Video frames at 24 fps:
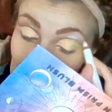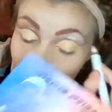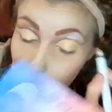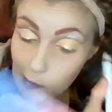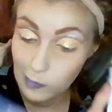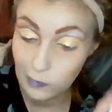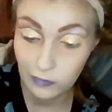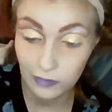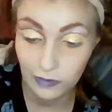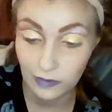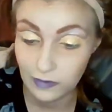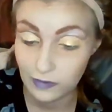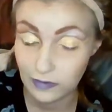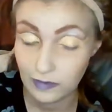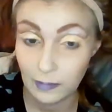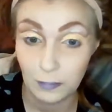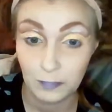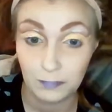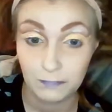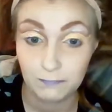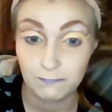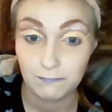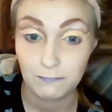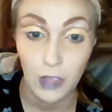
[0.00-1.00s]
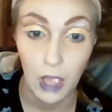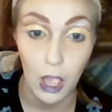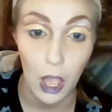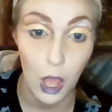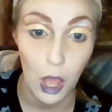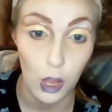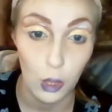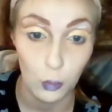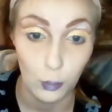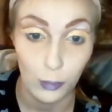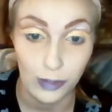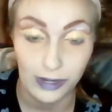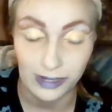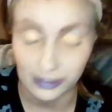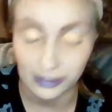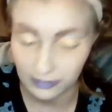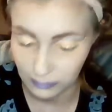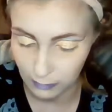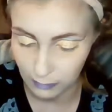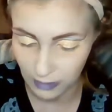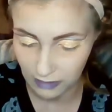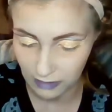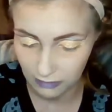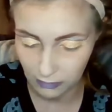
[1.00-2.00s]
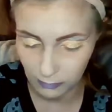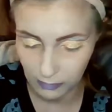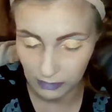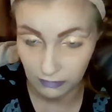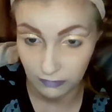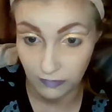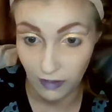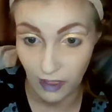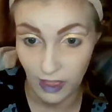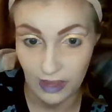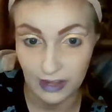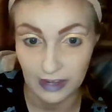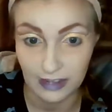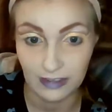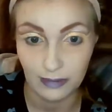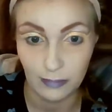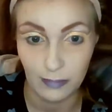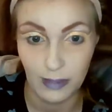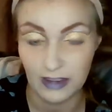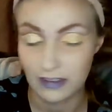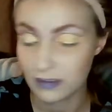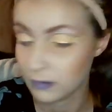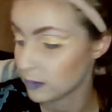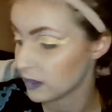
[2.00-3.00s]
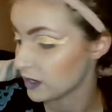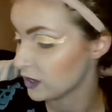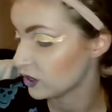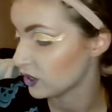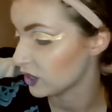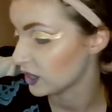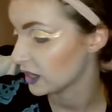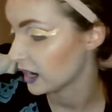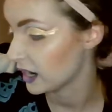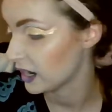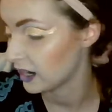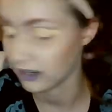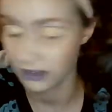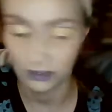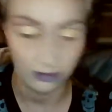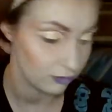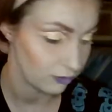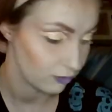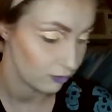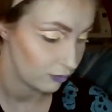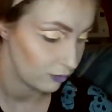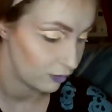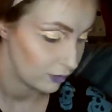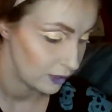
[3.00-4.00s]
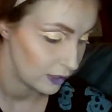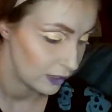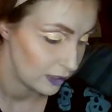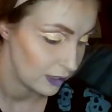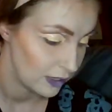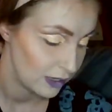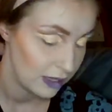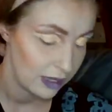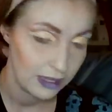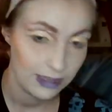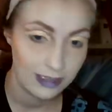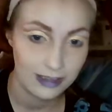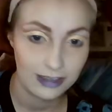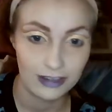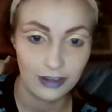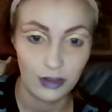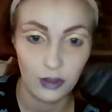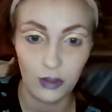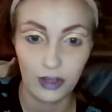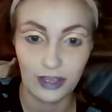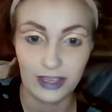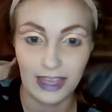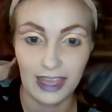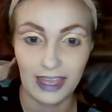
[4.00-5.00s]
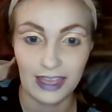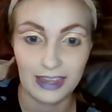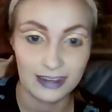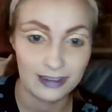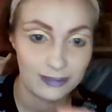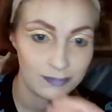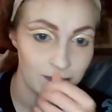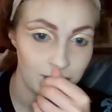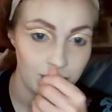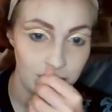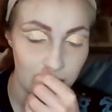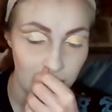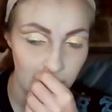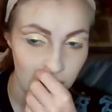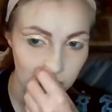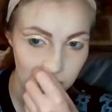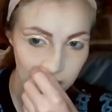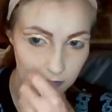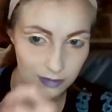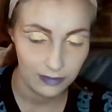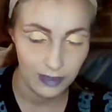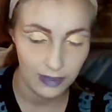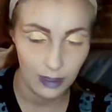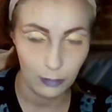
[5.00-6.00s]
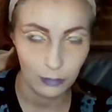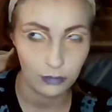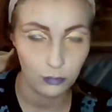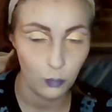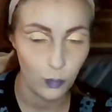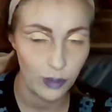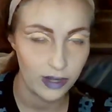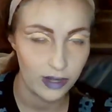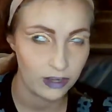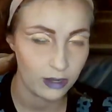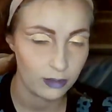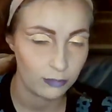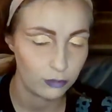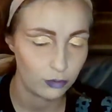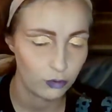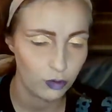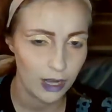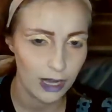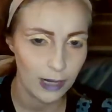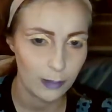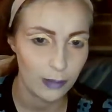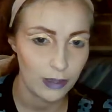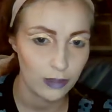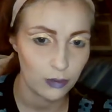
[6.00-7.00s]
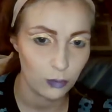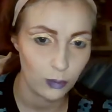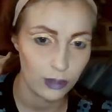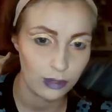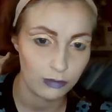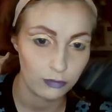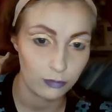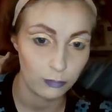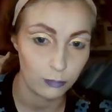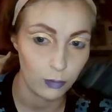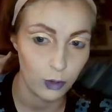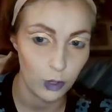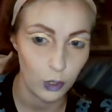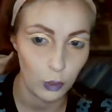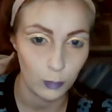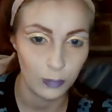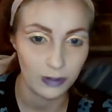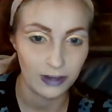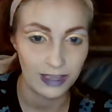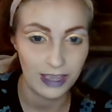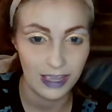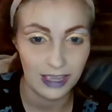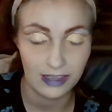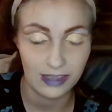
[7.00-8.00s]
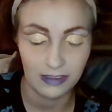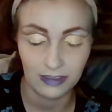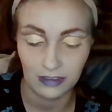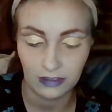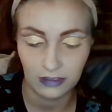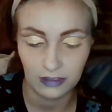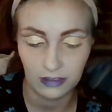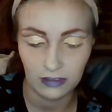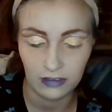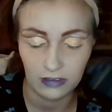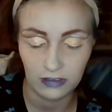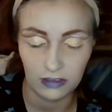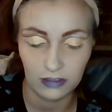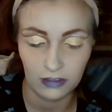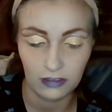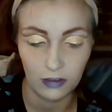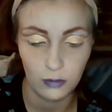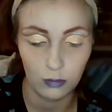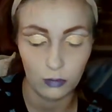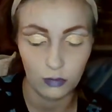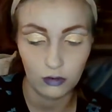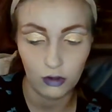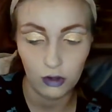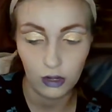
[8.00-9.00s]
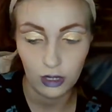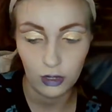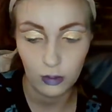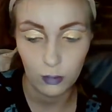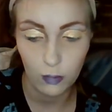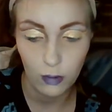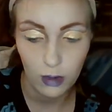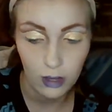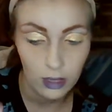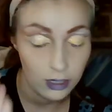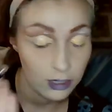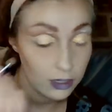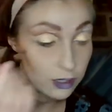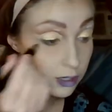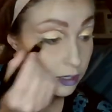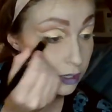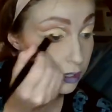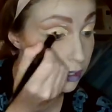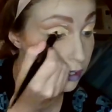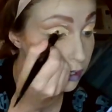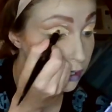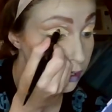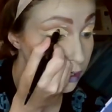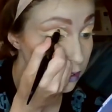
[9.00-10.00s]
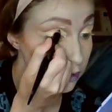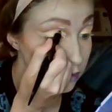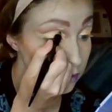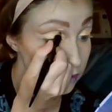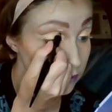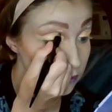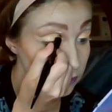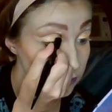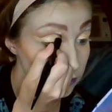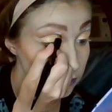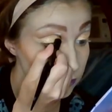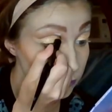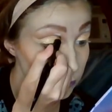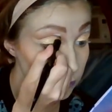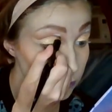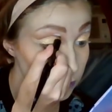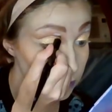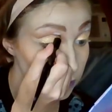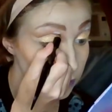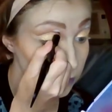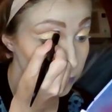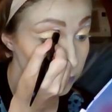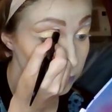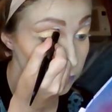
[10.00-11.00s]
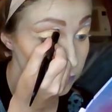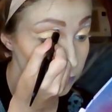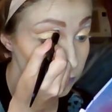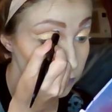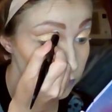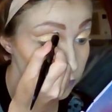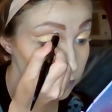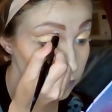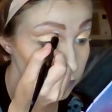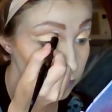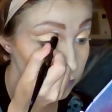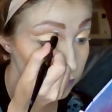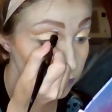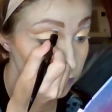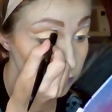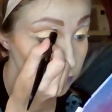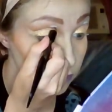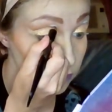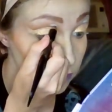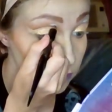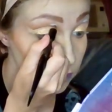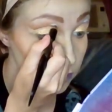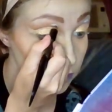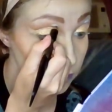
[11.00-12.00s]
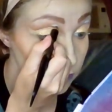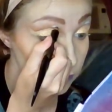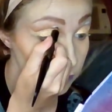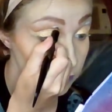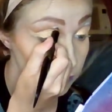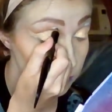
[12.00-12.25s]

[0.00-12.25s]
This is Halloween. It's meant to be fun. It's meant to be creative. You know, again, that was When Doves Cry, by the way, from Urban Decay, and this is the So Dark one. This is what I'm using to create